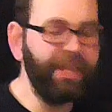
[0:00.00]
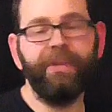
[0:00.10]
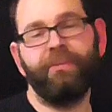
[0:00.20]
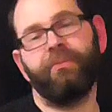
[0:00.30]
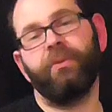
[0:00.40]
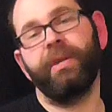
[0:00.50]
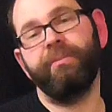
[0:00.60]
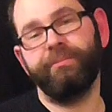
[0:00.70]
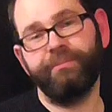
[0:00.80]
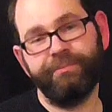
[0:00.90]
get it for free.
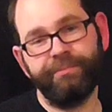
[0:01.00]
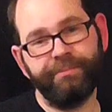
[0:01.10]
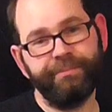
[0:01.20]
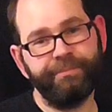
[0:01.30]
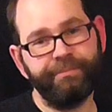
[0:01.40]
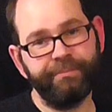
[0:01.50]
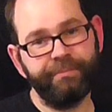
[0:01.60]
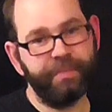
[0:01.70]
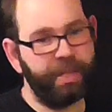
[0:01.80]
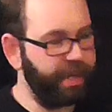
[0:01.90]

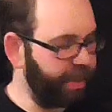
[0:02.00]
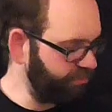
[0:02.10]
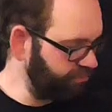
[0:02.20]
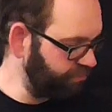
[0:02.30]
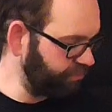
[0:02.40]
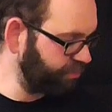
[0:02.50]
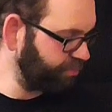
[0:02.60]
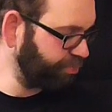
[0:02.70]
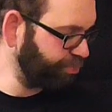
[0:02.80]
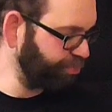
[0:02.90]

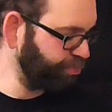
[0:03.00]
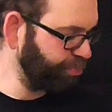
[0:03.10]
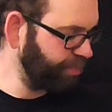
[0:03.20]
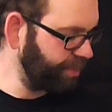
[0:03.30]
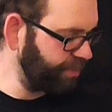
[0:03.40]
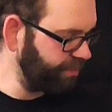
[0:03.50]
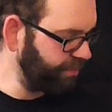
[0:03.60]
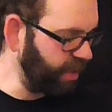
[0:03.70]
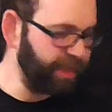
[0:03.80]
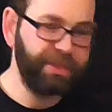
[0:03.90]

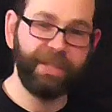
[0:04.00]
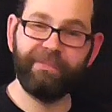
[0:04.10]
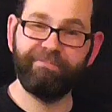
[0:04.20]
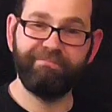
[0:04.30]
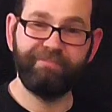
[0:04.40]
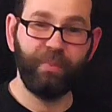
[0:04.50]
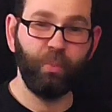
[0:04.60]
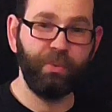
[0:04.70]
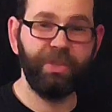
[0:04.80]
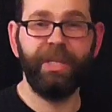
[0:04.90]
Like I said,
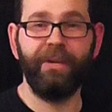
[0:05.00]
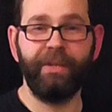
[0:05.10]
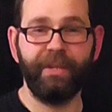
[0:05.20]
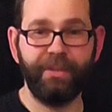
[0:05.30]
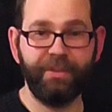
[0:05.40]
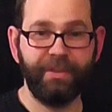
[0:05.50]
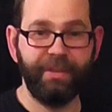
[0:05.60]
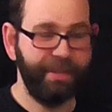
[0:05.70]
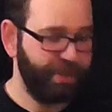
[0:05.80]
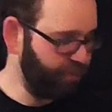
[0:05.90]
we'll see how that goes.
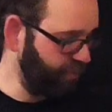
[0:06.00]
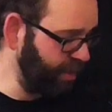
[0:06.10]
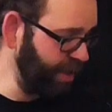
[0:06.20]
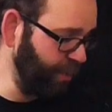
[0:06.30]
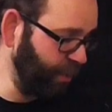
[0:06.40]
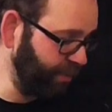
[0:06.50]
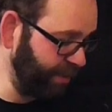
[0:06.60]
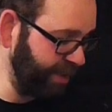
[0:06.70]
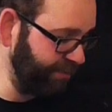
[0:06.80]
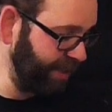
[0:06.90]
Don't really want
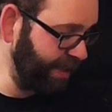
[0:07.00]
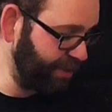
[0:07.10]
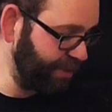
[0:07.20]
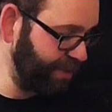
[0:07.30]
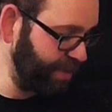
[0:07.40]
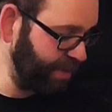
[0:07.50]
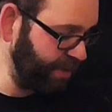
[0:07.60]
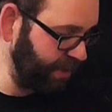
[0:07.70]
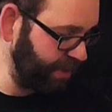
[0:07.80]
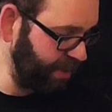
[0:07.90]
my HQs to be
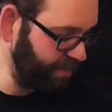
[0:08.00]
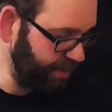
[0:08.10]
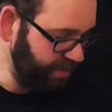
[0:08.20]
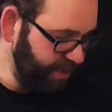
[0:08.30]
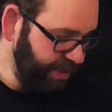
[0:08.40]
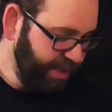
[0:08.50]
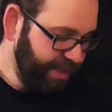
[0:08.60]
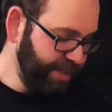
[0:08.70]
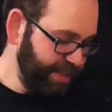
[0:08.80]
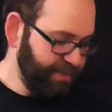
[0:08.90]
targeted, but
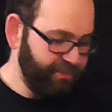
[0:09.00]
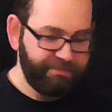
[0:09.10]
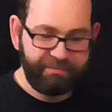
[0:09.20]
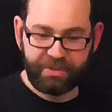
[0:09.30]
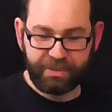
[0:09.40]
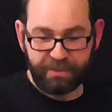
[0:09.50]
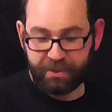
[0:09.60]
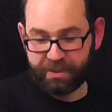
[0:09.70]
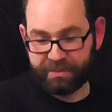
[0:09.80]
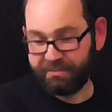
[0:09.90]

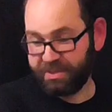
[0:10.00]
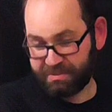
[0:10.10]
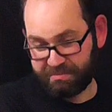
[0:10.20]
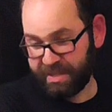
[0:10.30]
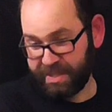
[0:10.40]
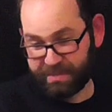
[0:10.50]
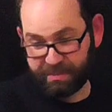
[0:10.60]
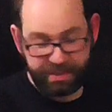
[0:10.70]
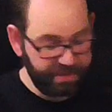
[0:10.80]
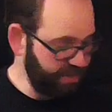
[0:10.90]
sometimes needs
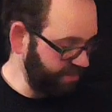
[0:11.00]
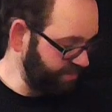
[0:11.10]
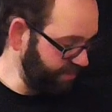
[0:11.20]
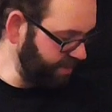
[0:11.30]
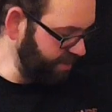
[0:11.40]
must, you